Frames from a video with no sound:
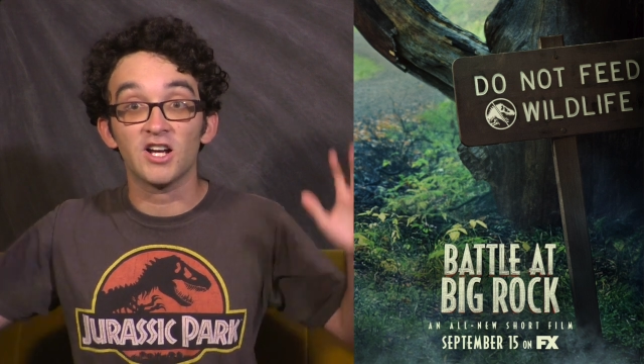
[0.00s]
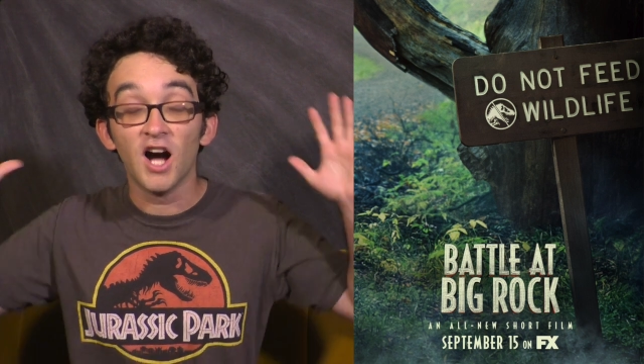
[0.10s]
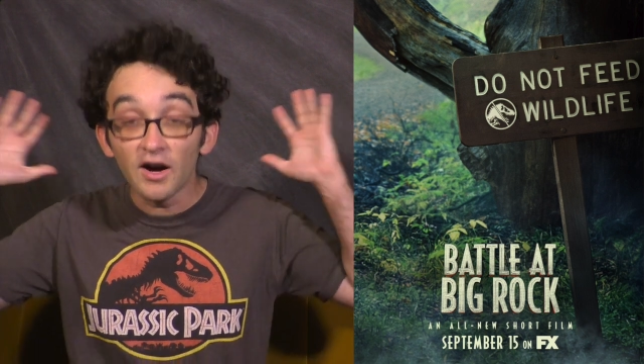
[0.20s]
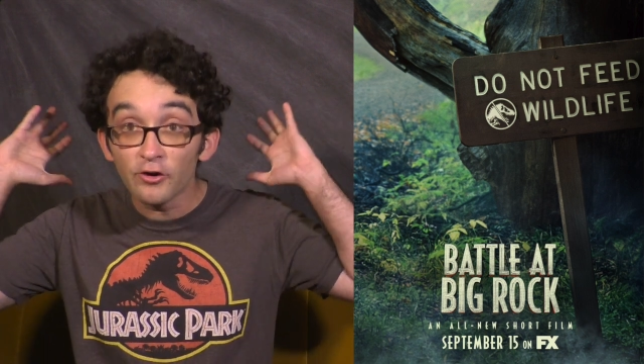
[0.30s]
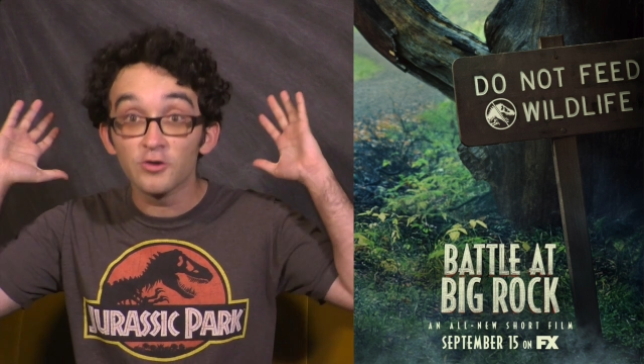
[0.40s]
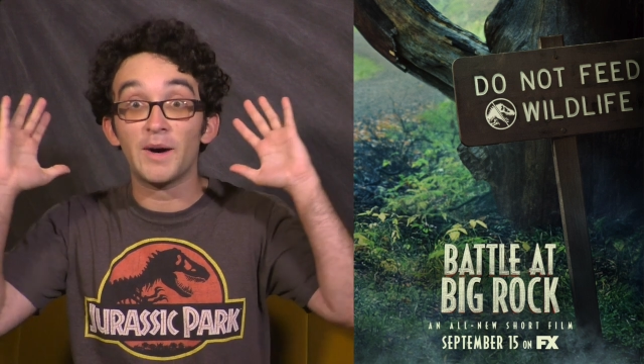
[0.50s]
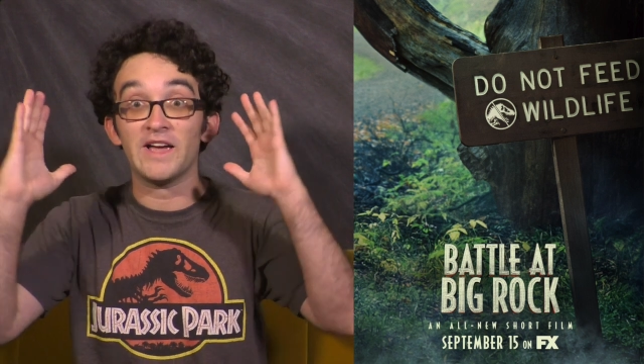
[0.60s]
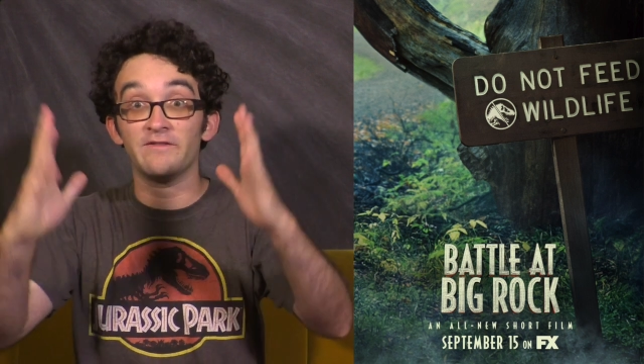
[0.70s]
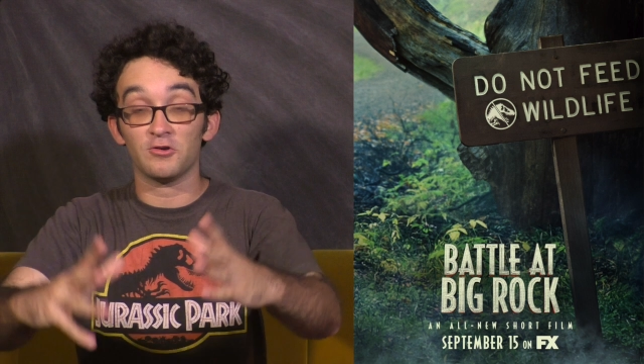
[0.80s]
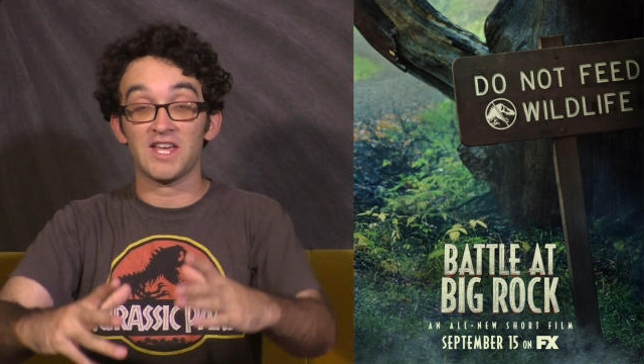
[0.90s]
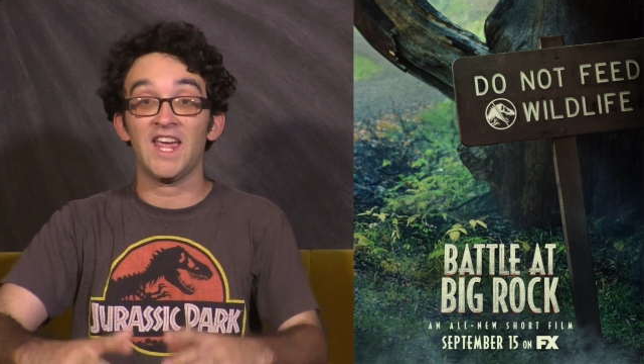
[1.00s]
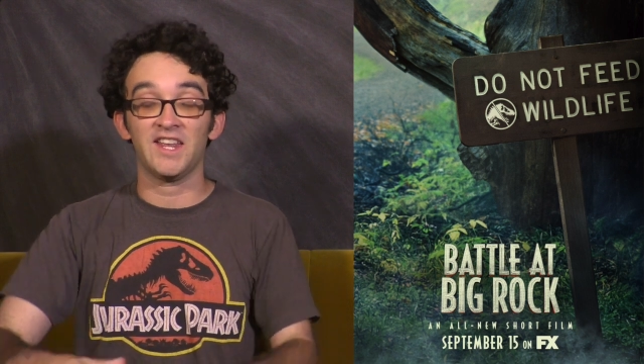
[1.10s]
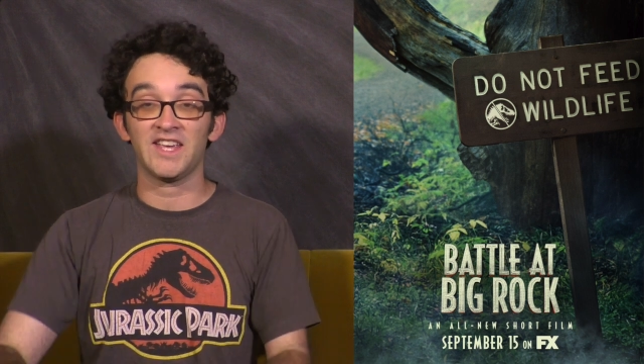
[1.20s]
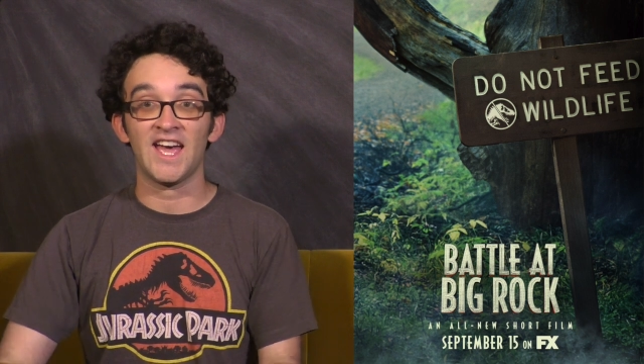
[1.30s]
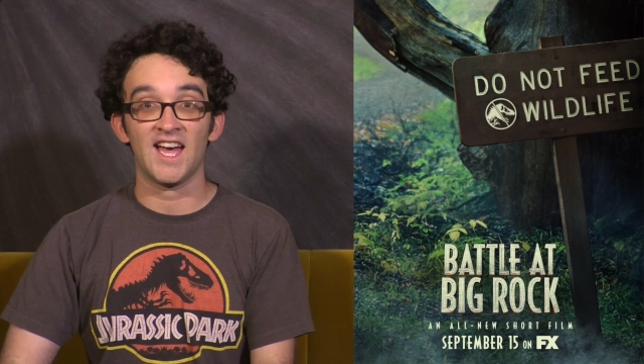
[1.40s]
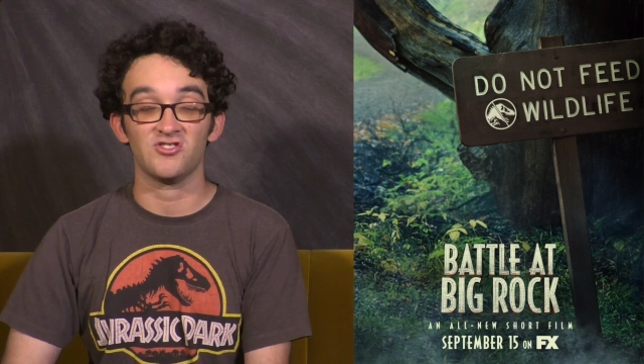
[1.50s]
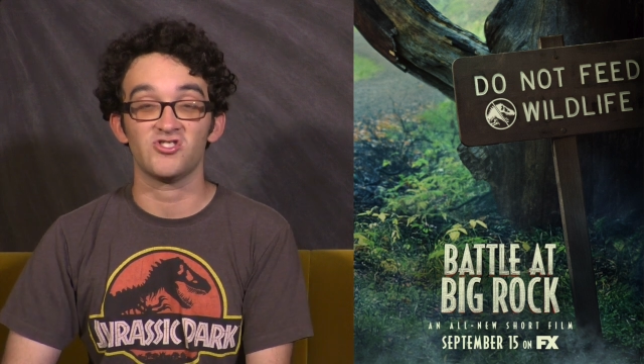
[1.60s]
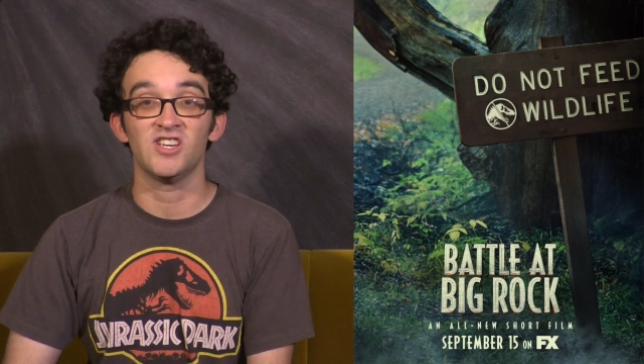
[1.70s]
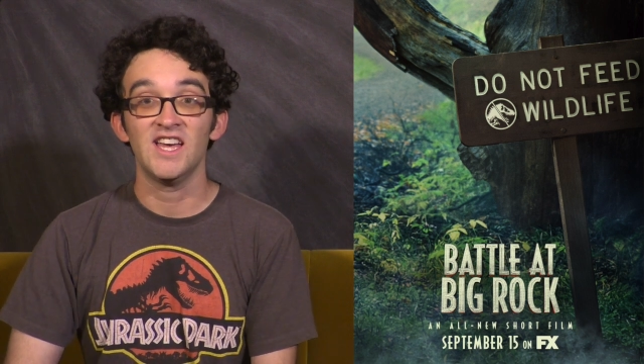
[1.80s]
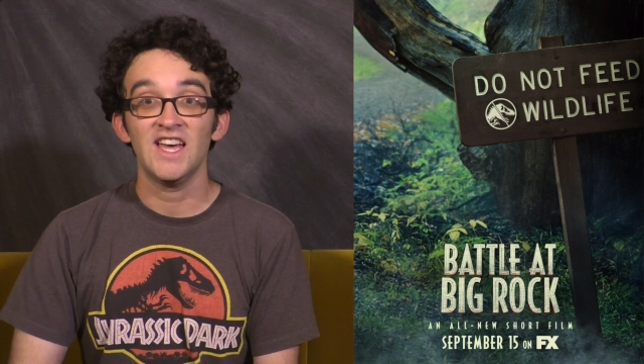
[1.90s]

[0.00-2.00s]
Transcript: covered by volcanic ash